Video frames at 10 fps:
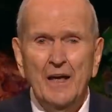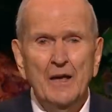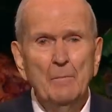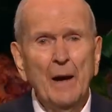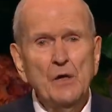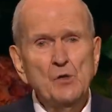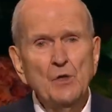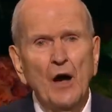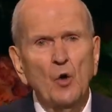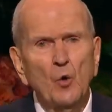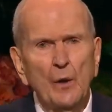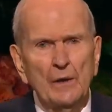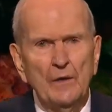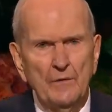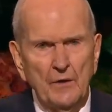Imagine how
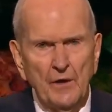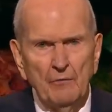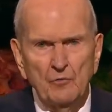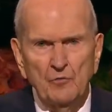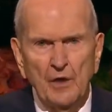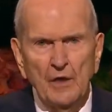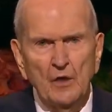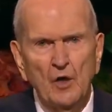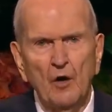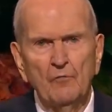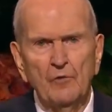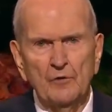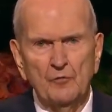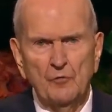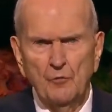quickly the devastating
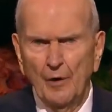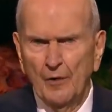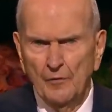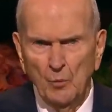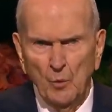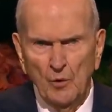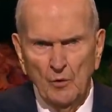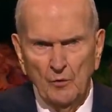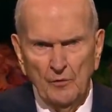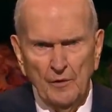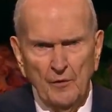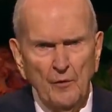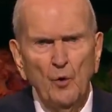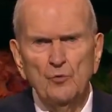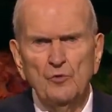conflicts throughout the world and
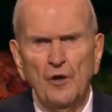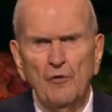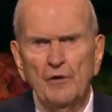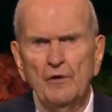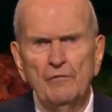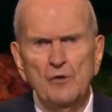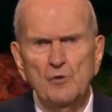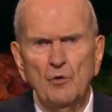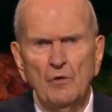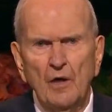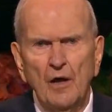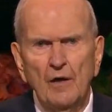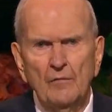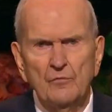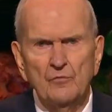those in our individual
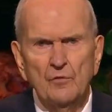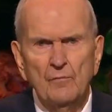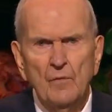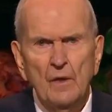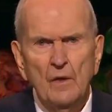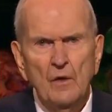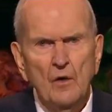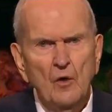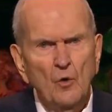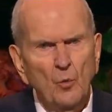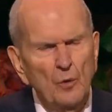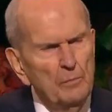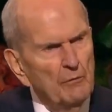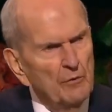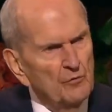lives would
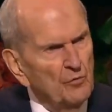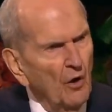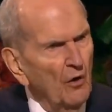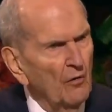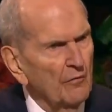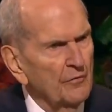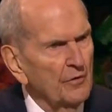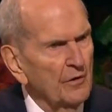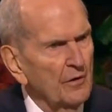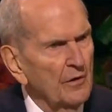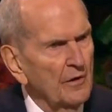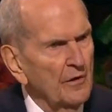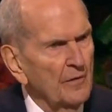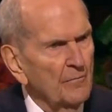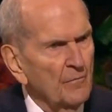be resolved
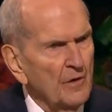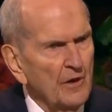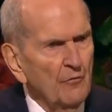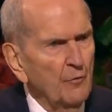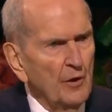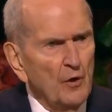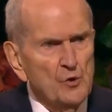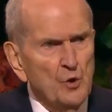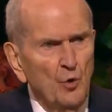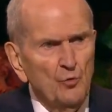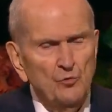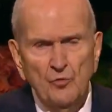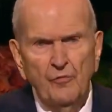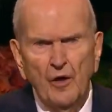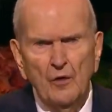if we all chose
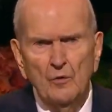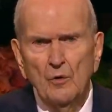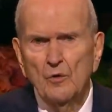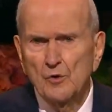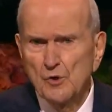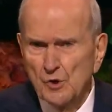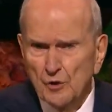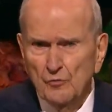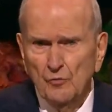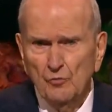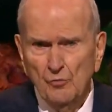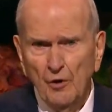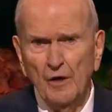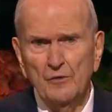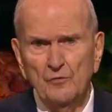to follow Jesus
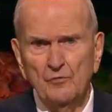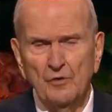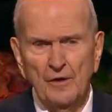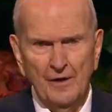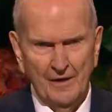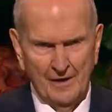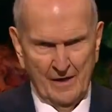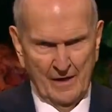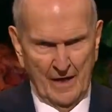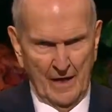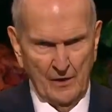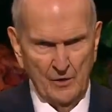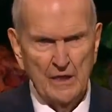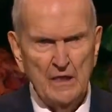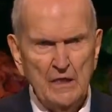Christ
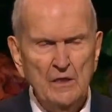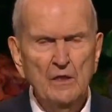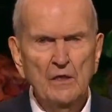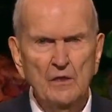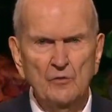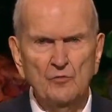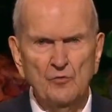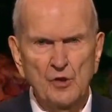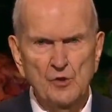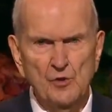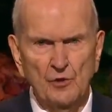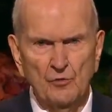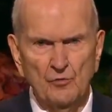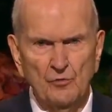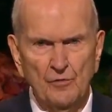and heed His
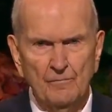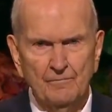teachings.